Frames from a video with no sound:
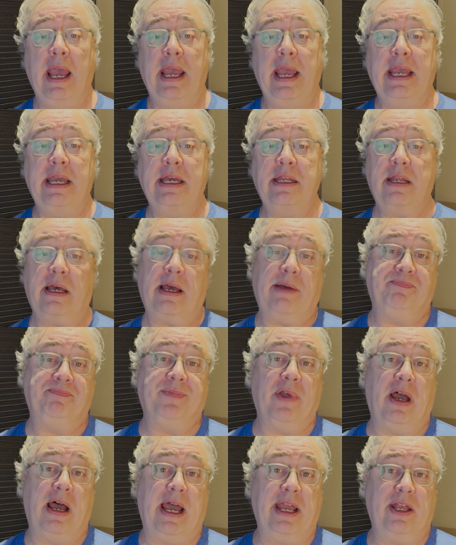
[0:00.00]
And
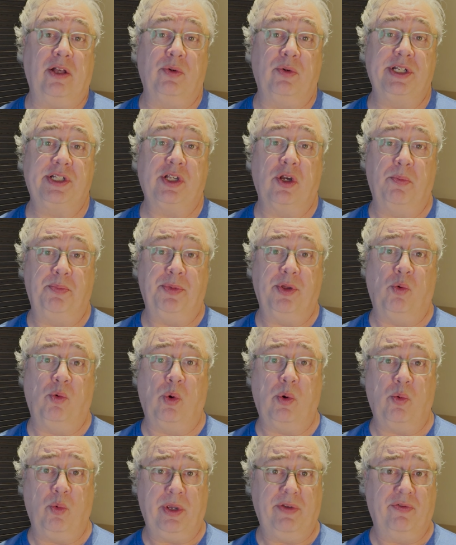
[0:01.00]
I always hope that
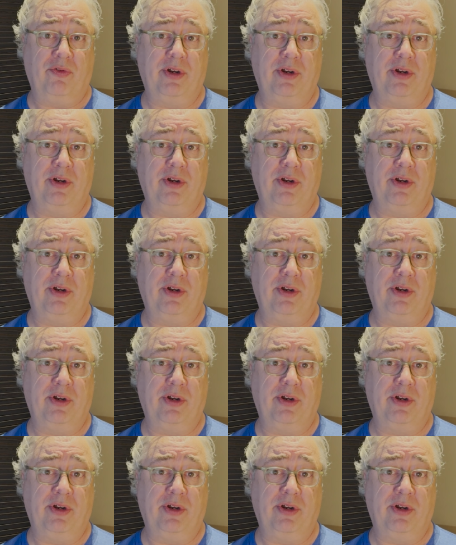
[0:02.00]
what we've